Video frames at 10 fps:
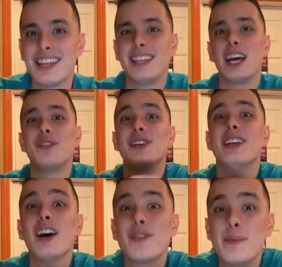Now, if you're
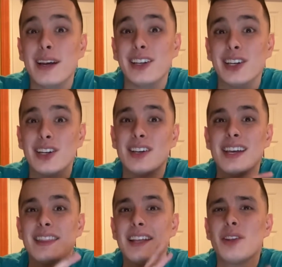not familiar,
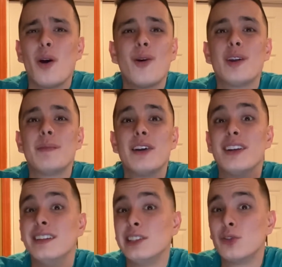that's all about a
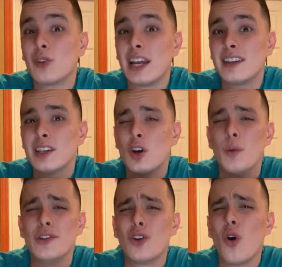little reindeer who
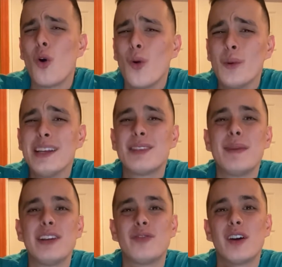was always
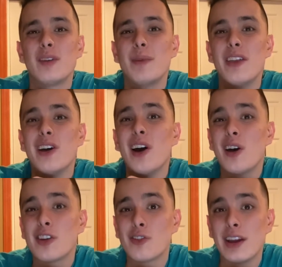made fun of by the
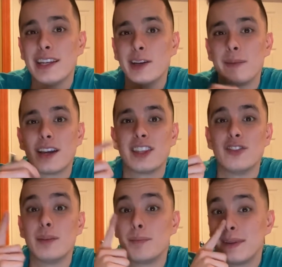other reindeer because of
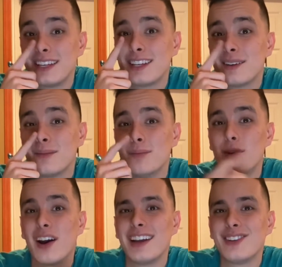his big,
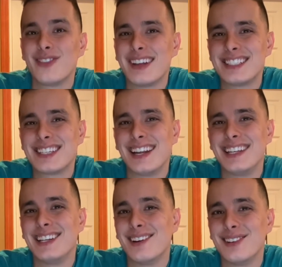bright, red, shiny
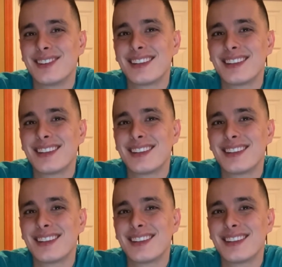nose.